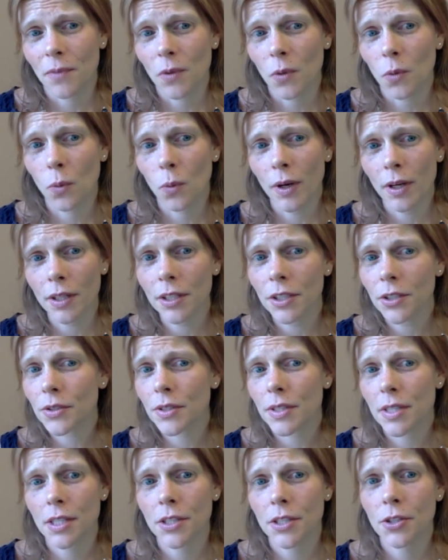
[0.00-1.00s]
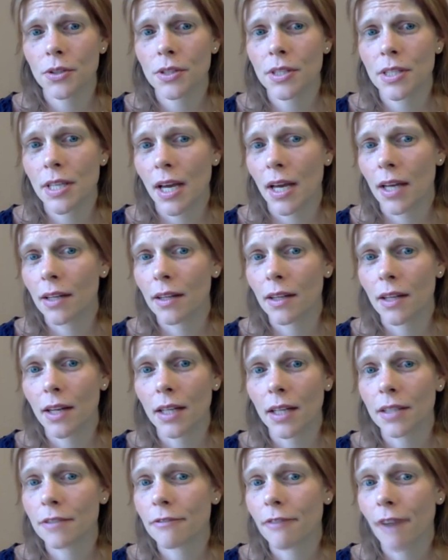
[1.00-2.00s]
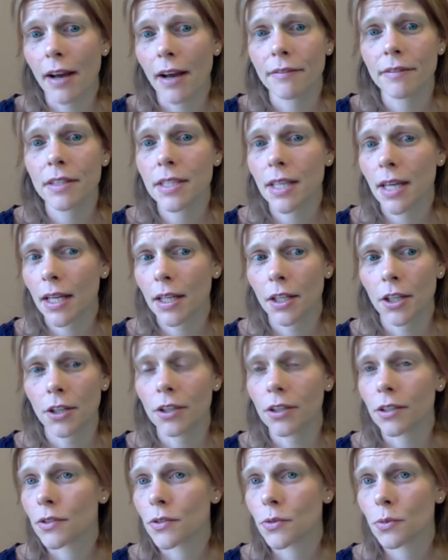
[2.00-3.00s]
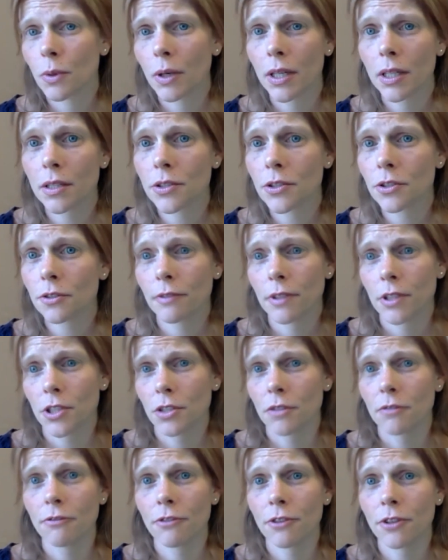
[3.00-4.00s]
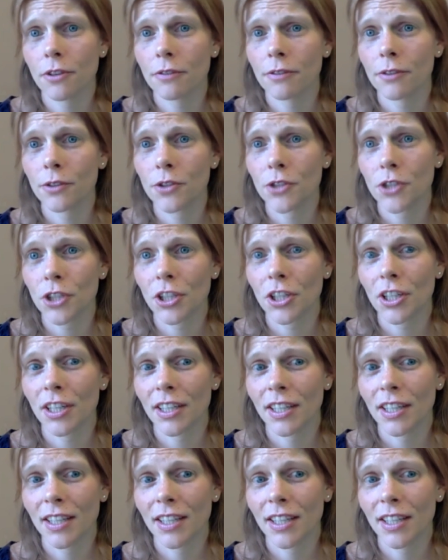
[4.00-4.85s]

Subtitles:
Where do you see Tostand in the next 5 to 10 years? What is your vision for the future?